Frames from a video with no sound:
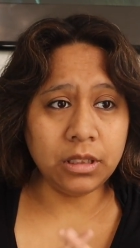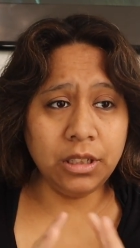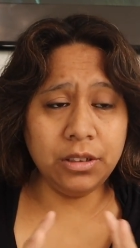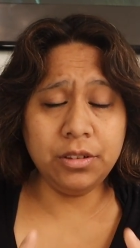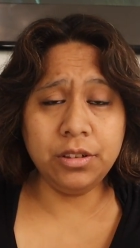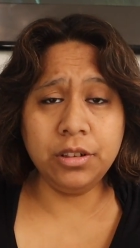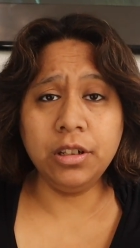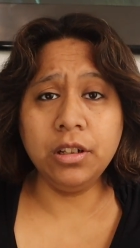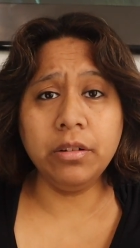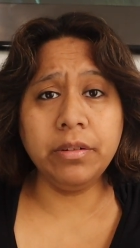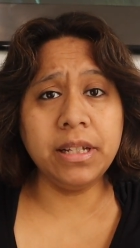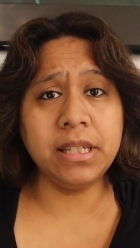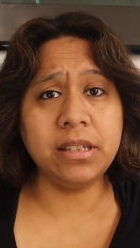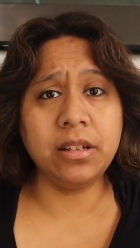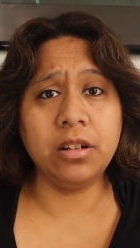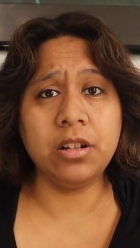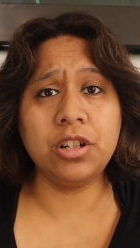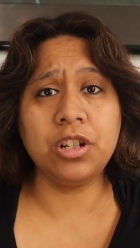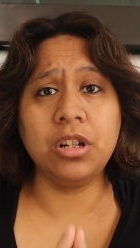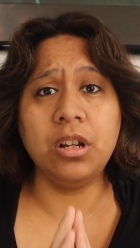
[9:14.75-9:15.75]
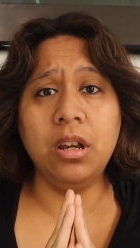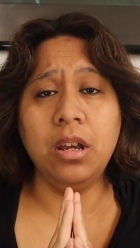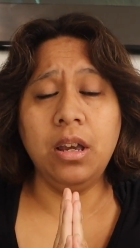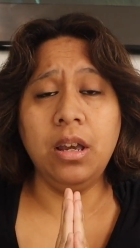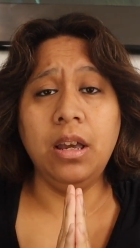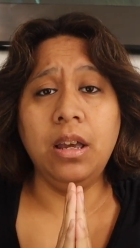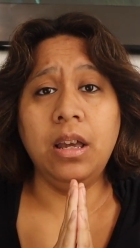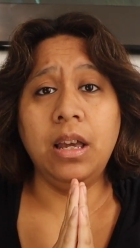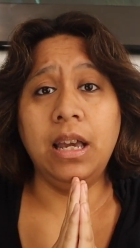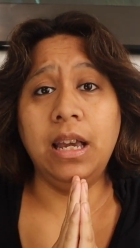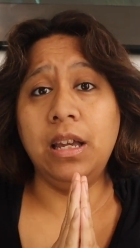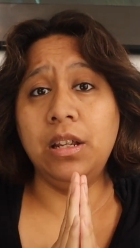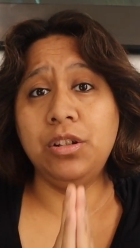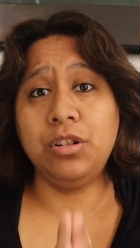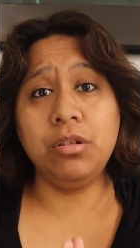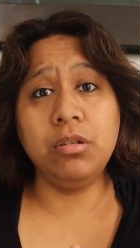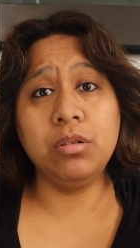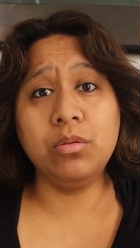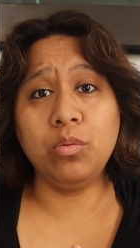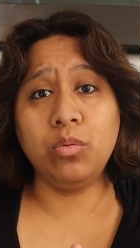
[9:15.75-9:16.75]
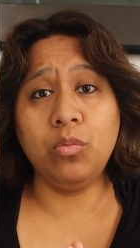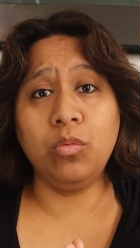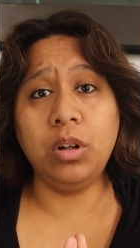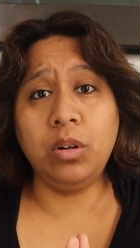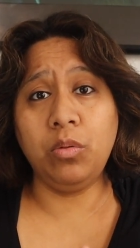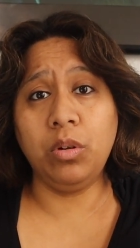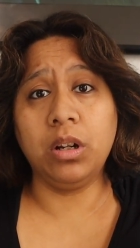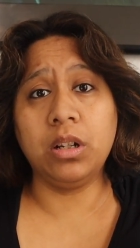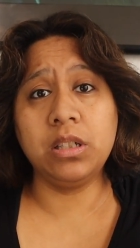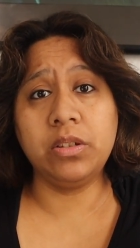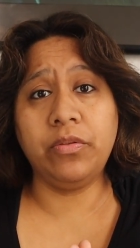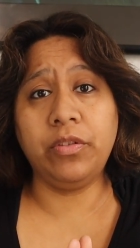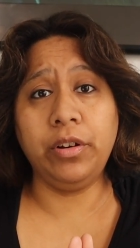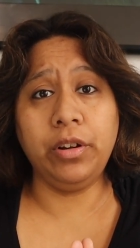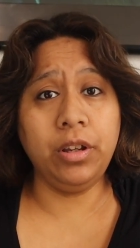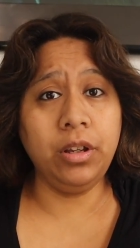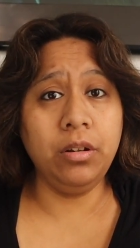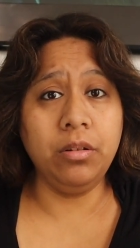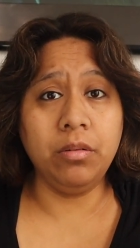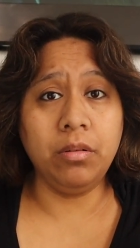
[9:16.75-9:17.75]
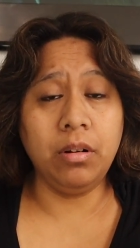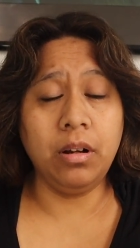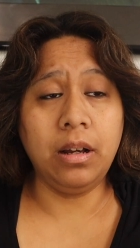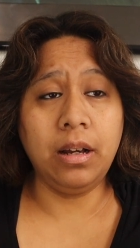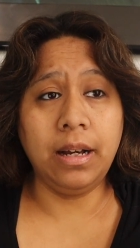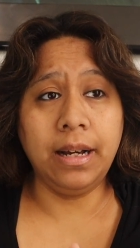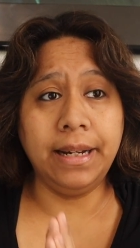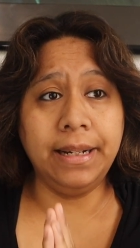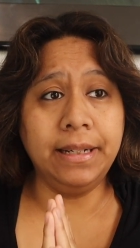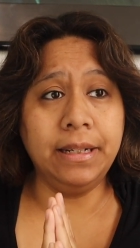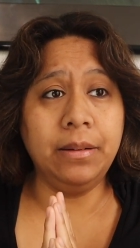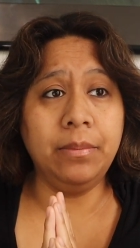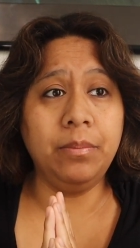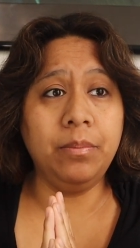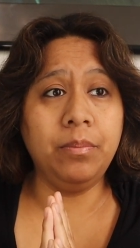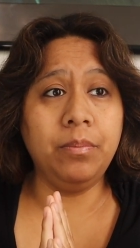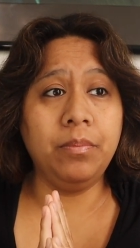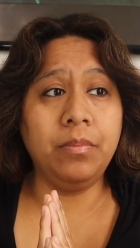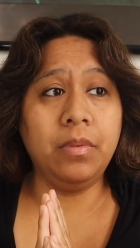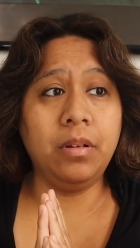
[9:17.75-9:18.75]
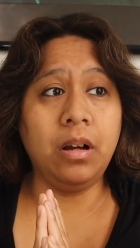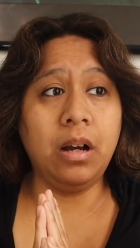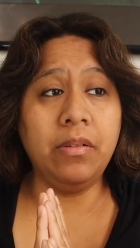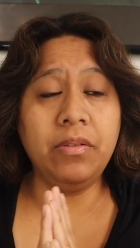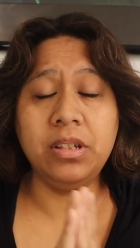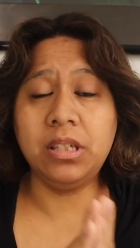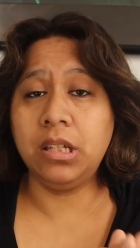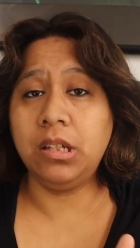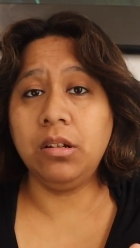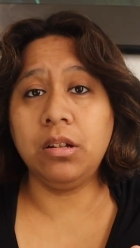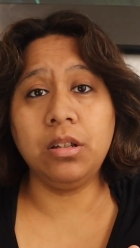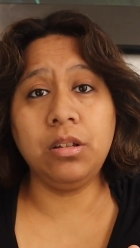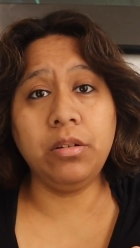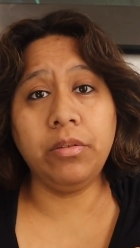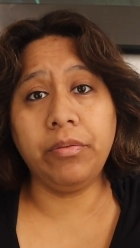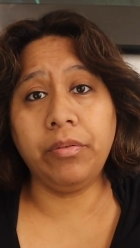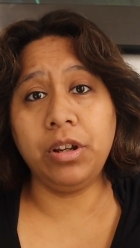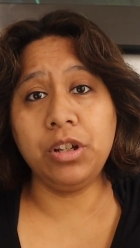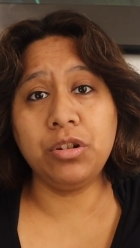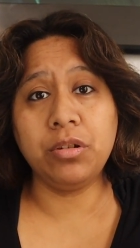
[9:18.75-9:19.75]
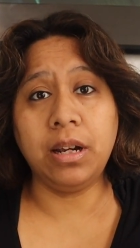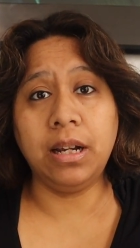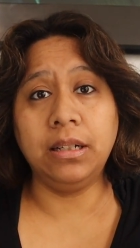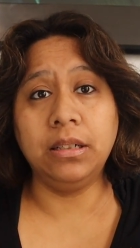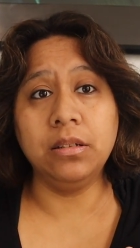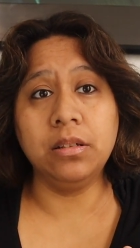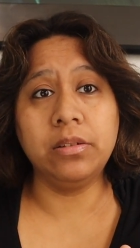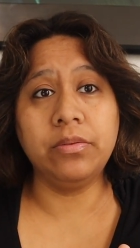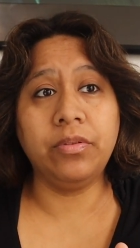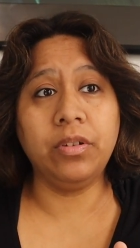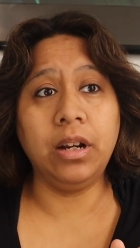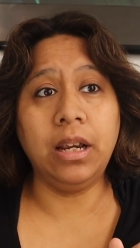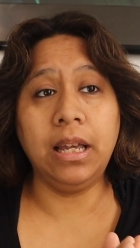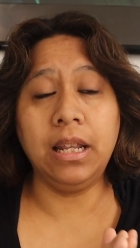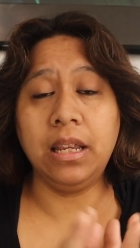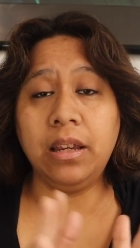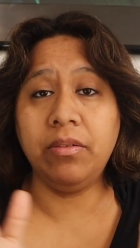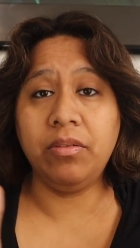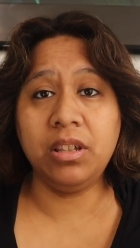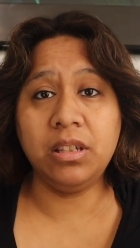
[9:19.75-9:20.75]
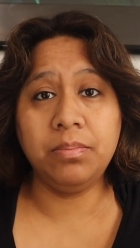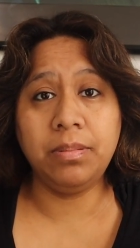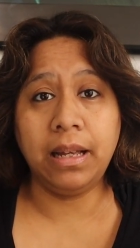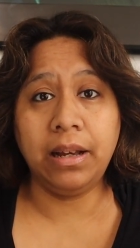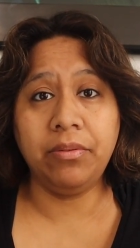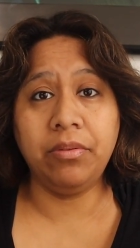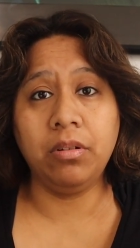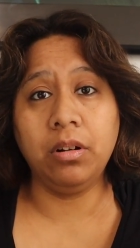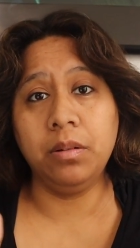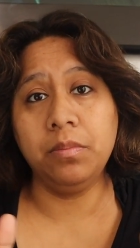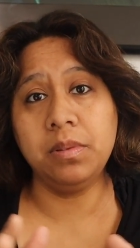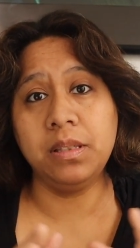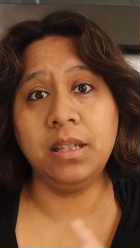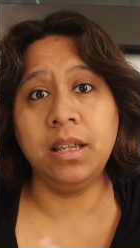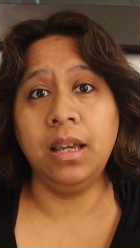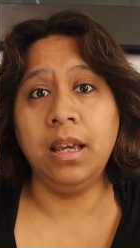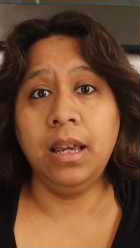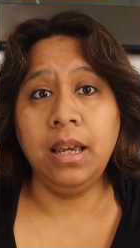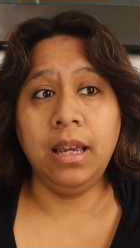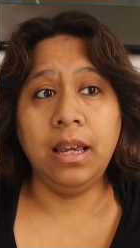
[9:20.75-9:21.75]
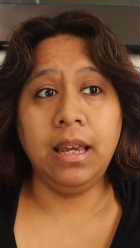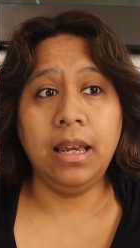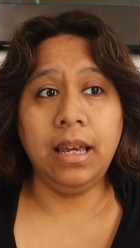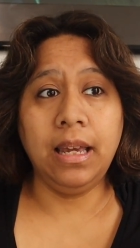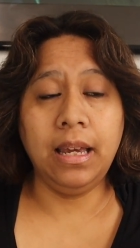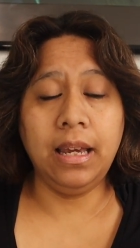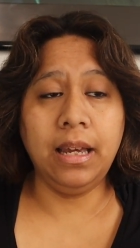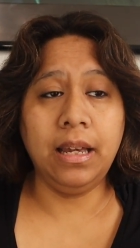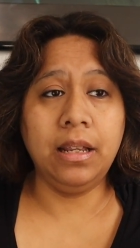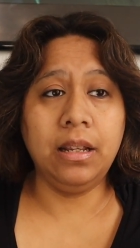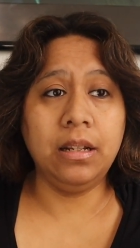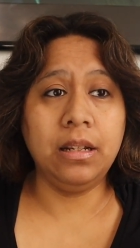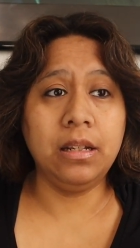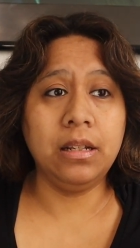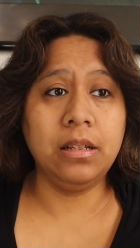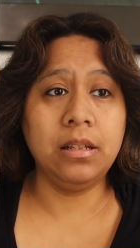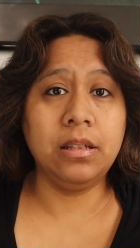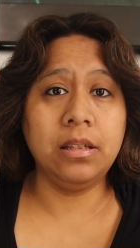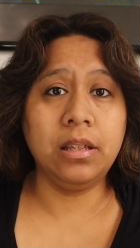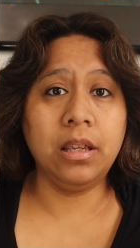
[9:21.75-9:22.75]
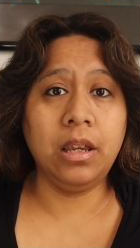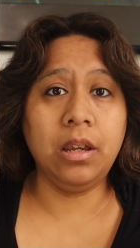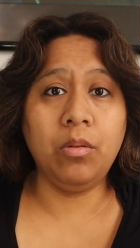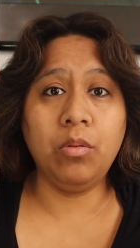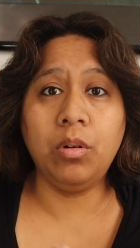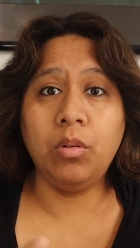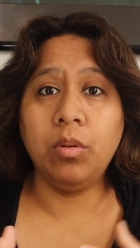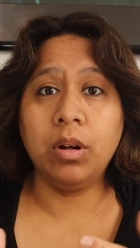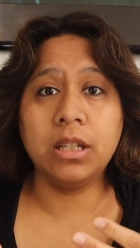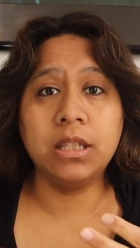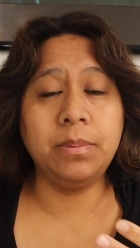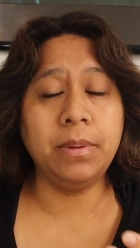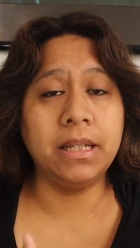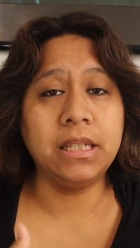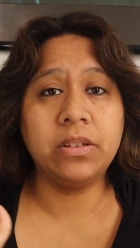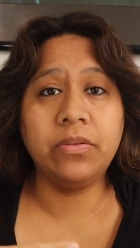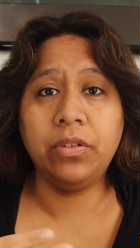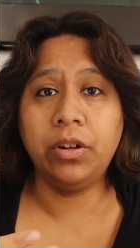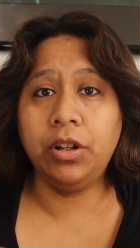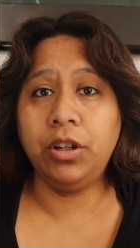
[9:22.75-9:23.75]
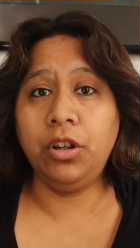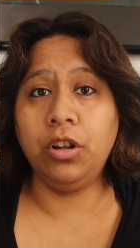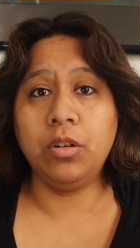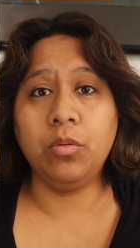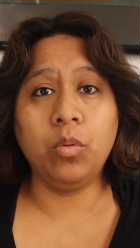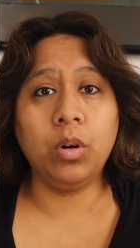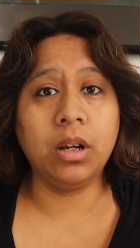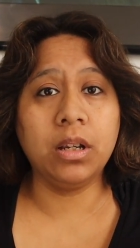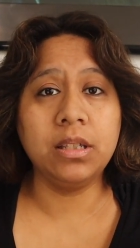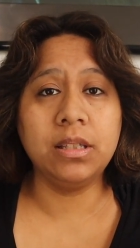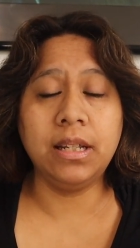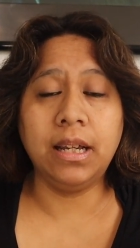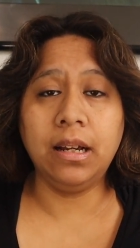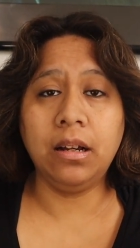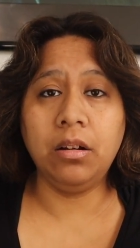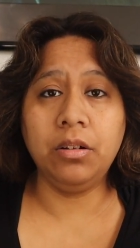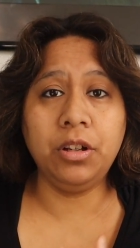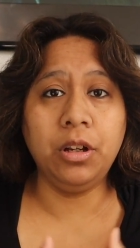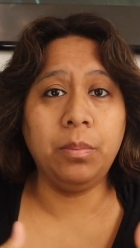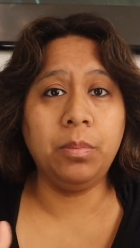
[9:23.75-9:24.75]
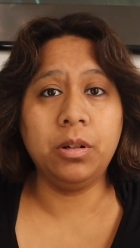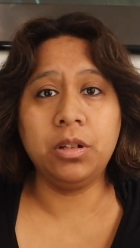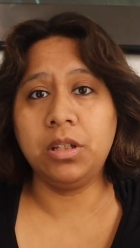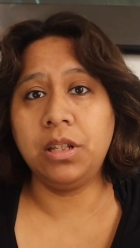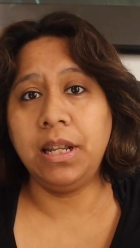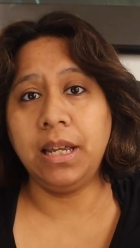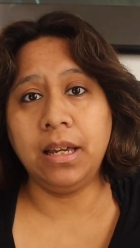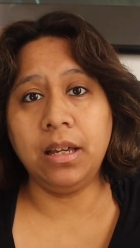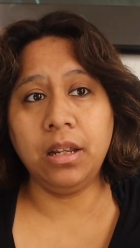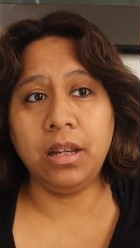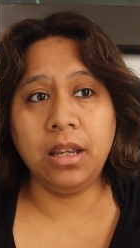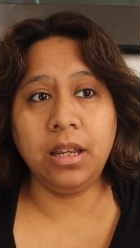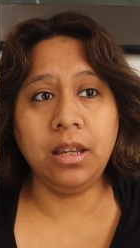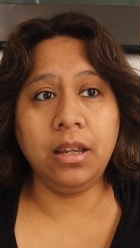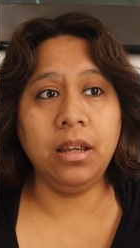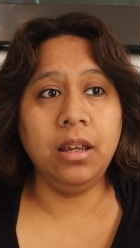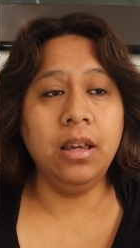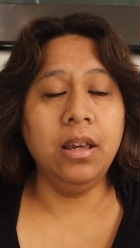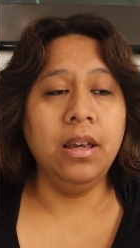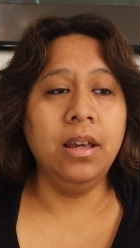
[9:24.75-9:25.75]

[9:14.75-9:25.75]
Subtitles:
do your research and choose what works for you. Obviously, you can do free trials for any of these platforms and see what works best for your work style, your personality,